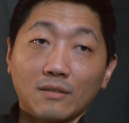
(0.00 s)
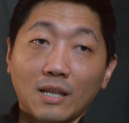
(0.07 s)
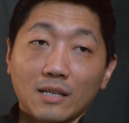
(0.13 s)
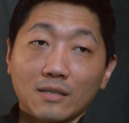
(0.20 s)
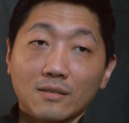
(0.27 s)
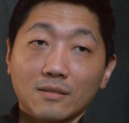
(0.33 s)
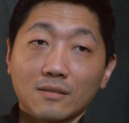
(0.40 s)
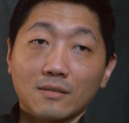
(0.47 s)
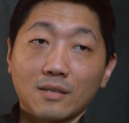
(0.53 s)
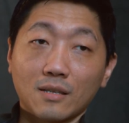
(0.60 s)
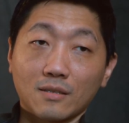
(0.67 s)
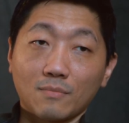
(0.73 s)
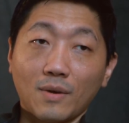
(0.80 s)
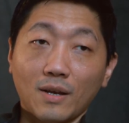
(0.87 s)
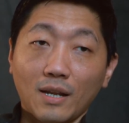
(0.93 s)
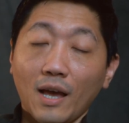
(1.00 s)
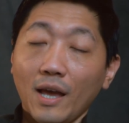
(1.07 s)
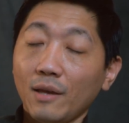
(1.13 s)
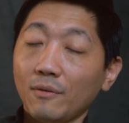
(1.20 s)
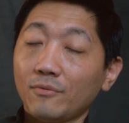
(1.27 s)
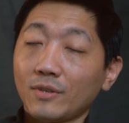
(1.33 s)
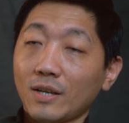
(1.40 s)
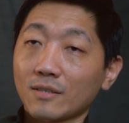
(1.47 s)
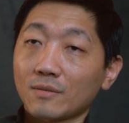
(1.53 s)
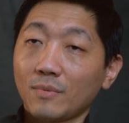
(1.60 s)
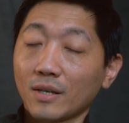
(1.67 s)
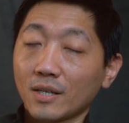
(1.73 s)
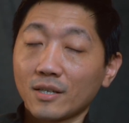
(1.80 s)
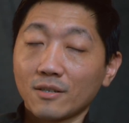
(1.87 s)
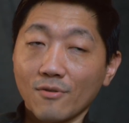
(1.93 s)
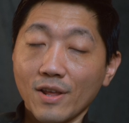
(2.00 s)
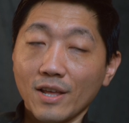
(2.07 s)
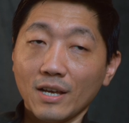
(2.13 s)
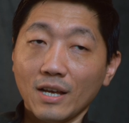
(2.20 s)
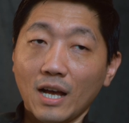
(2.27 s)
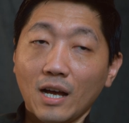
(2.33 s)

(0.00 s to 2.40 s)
that's my life, that's my career.